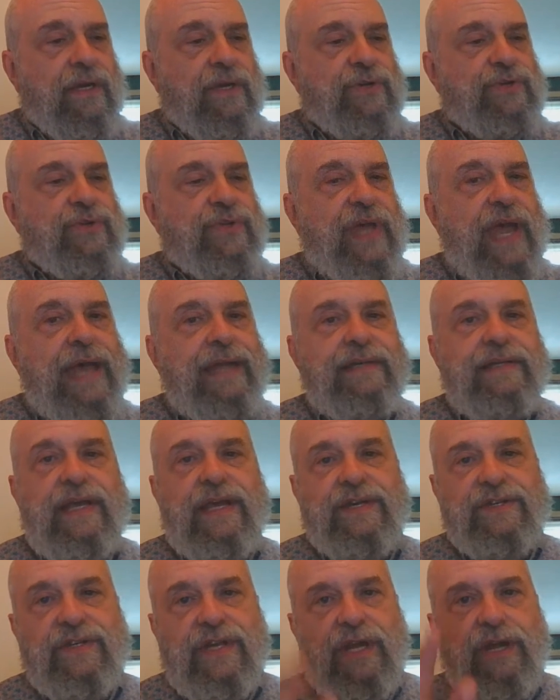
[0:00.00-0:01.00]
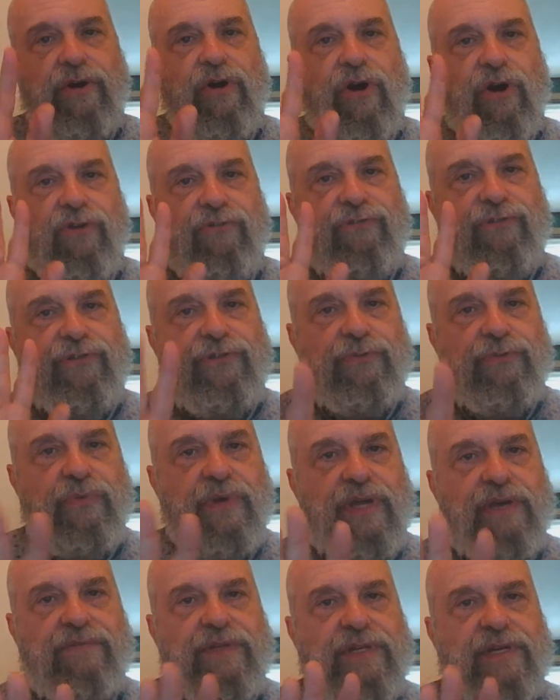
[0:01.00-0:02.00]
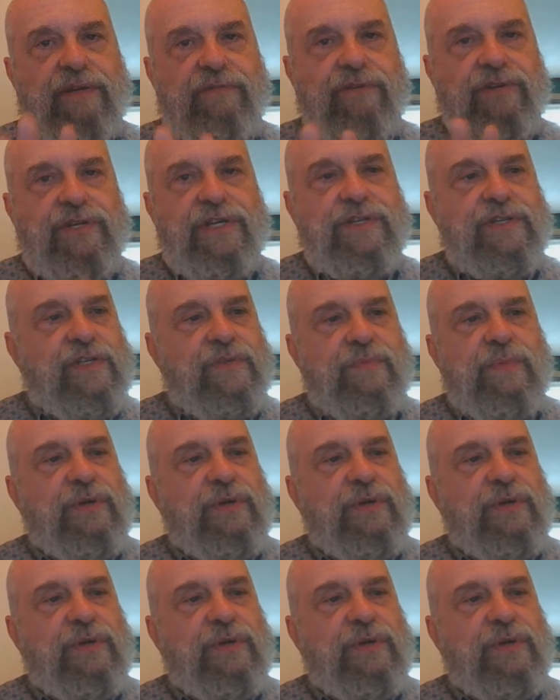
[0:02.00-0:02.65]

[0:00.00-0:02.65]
So that takes care of 3 of the different tenses,